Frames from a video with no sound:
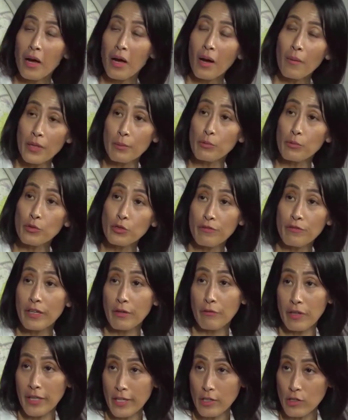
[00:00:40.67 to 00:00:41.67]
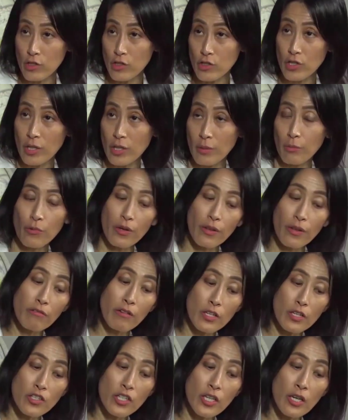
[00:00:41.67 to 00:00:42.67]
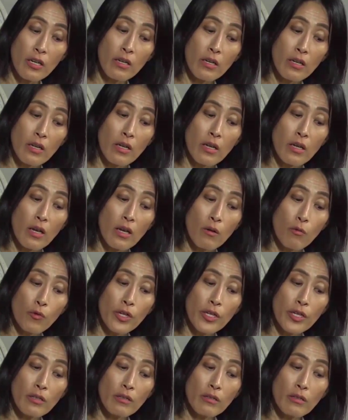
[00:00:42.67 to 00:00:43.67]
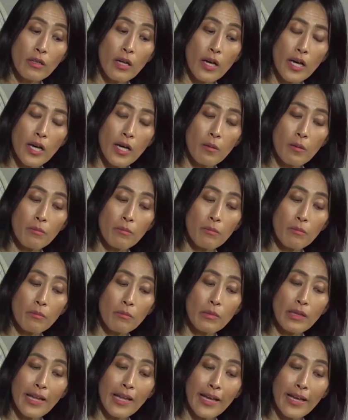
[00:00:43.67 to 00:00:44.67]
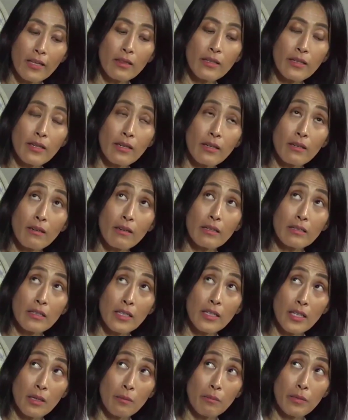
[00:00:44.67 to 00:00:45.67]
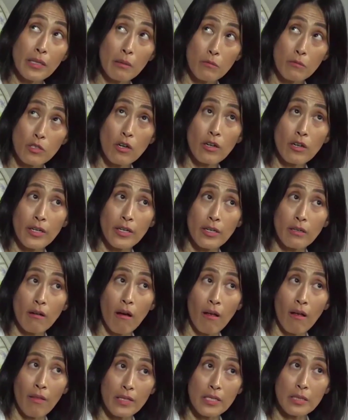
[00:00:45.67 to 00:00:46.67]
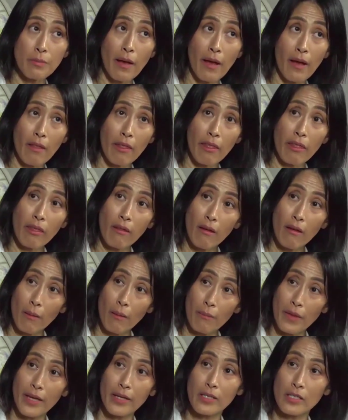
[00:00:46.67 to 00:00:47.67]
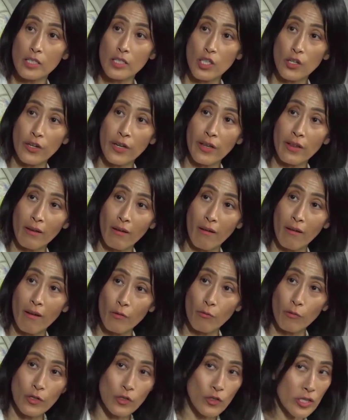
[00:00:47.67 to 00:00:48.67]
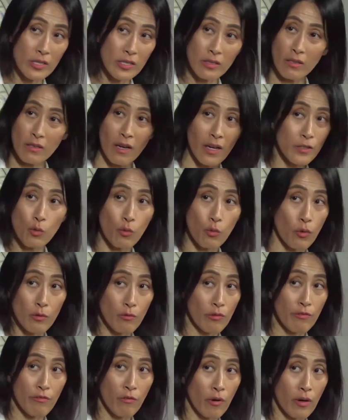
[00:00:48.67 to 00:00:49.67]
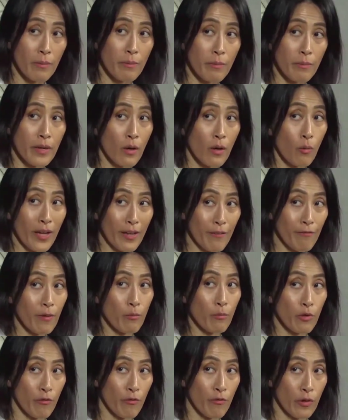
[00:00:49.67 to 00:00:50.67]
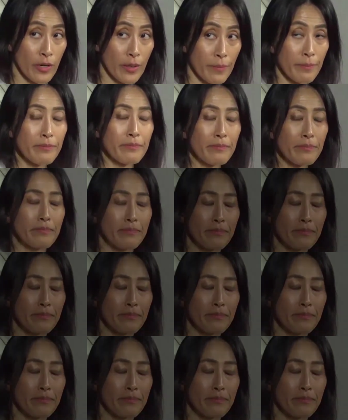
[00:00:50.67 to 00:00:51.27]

um, the improving relationship with Russia, will um, likely keep Kim Jong un on this path um, that he's currently on, which is not toward reform, but away from reform.